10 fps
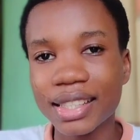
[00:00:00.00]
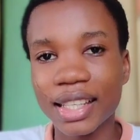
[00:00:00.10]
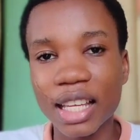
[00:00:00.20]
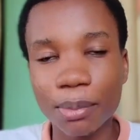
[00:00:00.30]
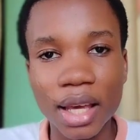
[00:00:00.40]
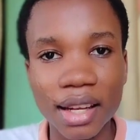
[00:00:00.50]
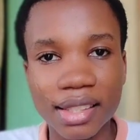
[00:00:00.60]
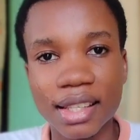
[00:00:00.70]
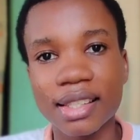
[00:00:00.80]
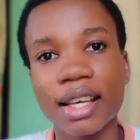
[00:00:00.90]
to get behind the
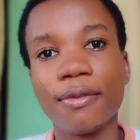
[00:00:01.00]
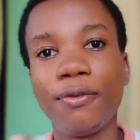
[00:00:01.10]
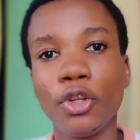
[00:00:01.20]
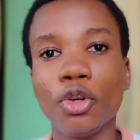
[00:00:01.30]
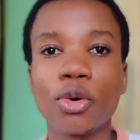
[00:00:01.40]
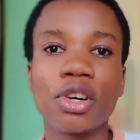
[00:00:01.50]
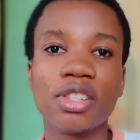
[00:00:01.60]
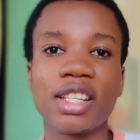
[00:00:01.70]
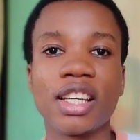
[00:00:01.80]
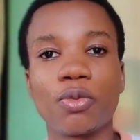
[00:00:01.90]
scenes and video
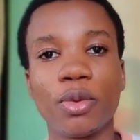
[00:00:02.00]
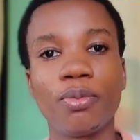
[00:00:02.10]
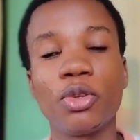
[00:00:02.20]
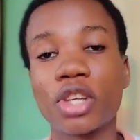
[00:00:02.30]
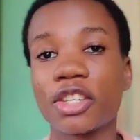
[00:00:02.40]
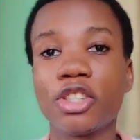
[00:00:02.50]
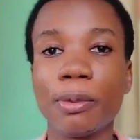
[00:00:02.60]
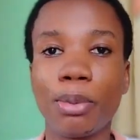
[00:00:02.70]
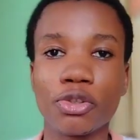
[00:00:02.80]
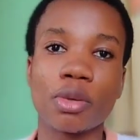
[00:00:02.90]
content which I actually
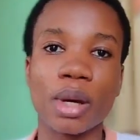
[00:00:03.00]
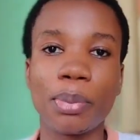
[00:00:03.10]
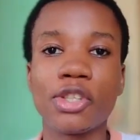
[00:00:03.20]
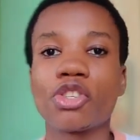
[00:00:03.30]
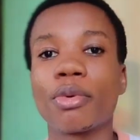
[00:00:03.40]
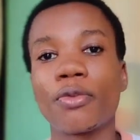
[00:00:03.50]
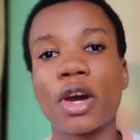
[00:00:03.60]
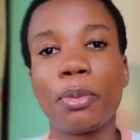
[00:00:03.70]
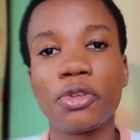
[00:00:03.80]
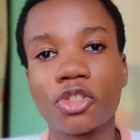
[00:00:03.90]
post on my Patreon before
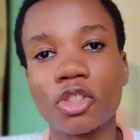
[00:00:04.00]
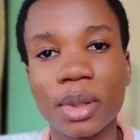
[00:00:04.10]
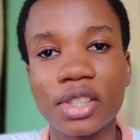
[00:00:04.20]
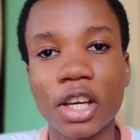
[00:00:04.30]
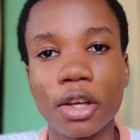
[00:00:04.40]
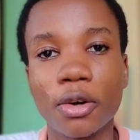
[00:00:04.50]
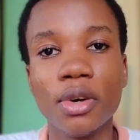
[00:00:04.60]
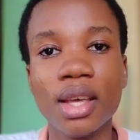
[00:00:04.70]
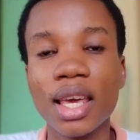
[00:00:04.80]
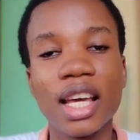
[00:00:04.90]
I post it on my channel.
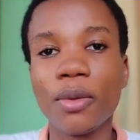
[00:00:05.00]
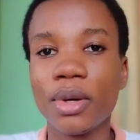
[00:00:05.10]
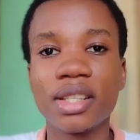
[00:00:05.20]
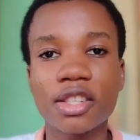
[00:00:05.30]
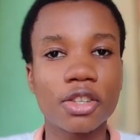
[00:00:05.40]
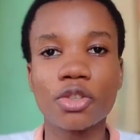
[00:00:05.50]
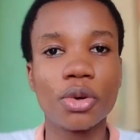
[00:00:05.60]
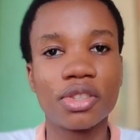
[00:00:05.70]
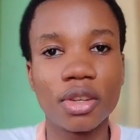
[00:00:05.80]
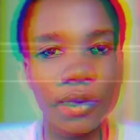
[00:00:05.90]
Anyways, let's just go
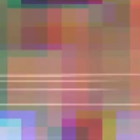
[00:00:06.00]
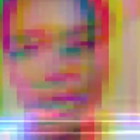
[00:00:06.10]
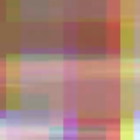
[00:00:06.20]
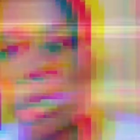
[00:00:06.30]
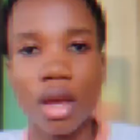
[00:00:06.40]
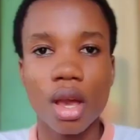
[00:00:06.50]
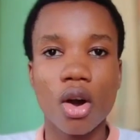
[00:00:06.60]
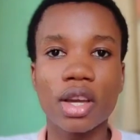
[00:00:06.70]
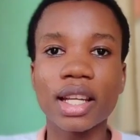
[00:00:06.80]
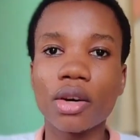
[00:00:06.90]
into the video.
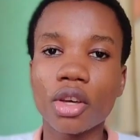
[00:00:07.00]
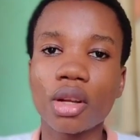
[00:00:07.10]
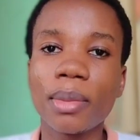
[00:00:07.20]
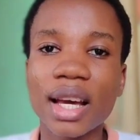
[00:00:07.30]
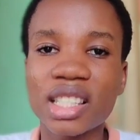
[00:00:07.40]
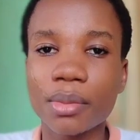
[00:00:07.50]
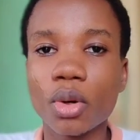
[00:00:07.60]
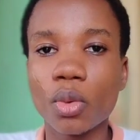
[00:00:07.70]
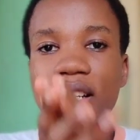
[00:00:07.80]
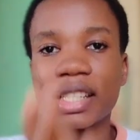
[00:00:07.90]
Okay, now you're going to be asking
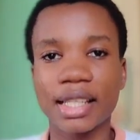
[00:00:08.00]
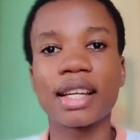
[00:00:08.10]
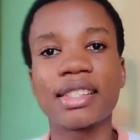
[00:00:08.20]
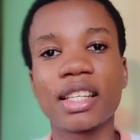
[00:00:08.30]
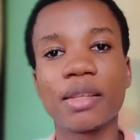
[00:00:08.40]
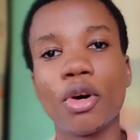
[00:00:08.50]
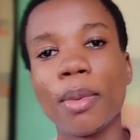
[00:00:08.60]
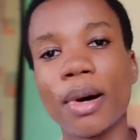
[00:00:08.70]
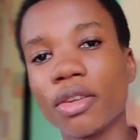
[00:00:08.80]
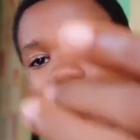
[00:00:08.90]
me, what is an incandescent
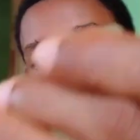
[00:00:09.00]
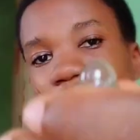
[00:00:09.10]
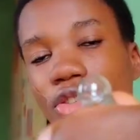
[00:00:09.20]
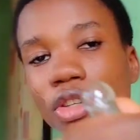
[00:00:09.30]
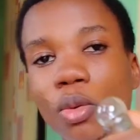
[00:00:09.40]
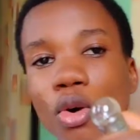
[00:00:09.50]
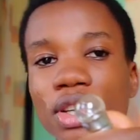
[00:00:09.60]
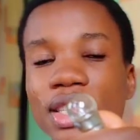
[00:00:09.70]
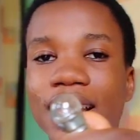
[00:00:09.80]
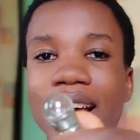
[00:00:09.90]
bulb, how does it actually
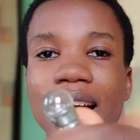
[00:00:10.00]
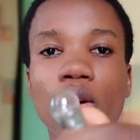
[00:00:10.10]
works, and